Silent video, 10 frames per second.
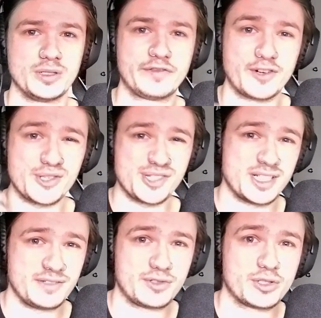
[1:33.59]
First
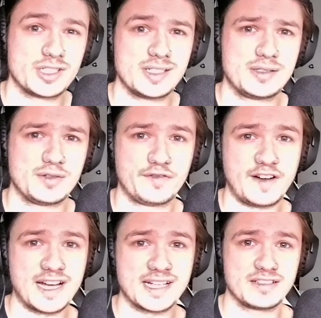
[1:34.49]
off, you're going to need to
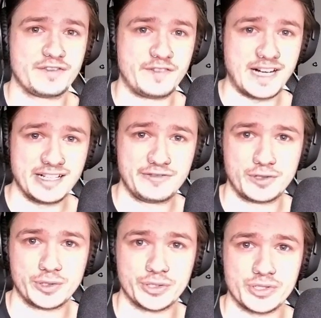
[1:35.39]
find the file
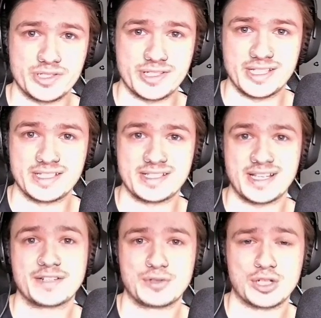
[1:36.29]
folders
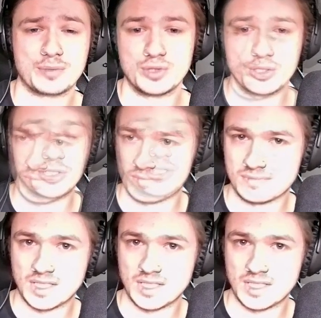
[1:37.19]
inside of your computer.